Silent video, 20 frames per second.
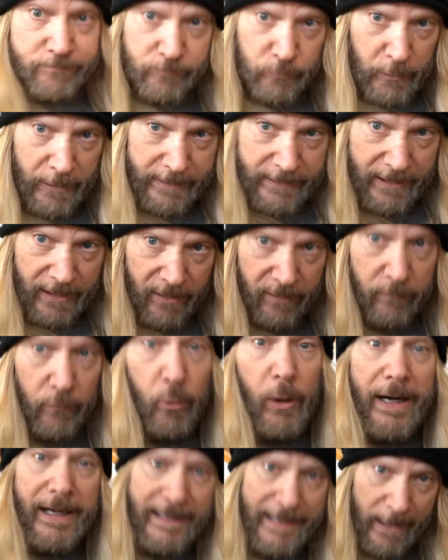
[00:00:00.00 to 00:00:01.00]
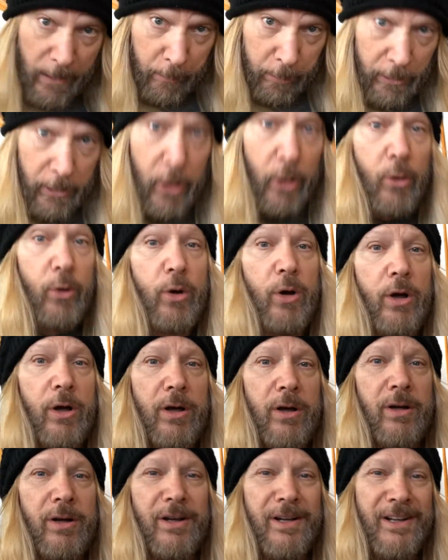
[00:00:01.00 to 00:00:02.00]
write down, write down below
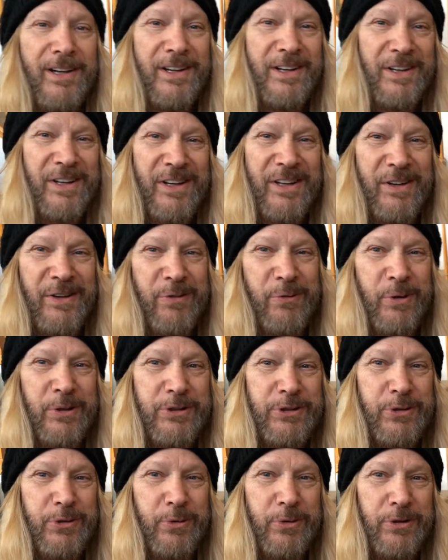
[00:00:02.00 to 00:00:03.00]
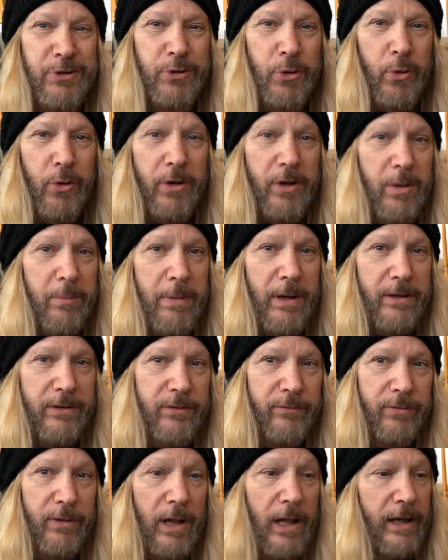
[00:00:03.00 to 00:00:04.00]
what you enjoy about
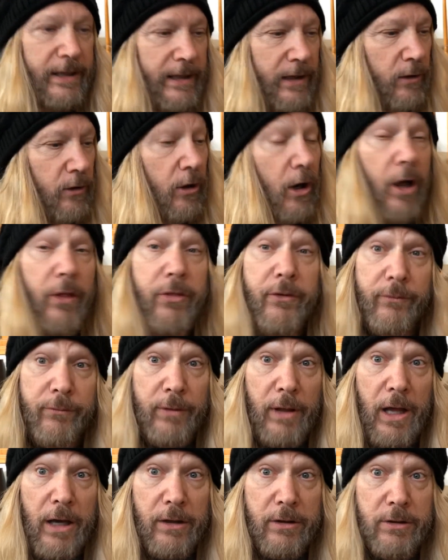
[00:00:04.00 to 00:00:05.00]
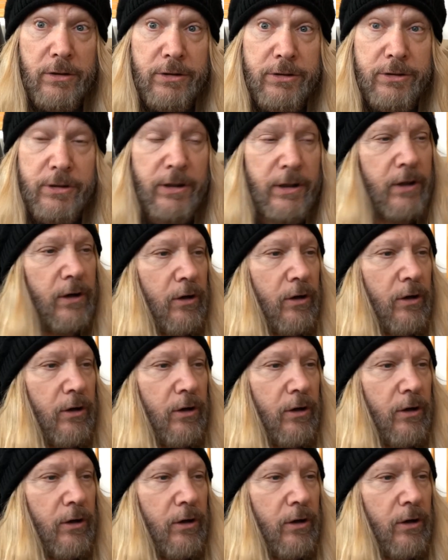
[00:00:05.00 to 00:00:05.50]
the vlogging or other vloggers,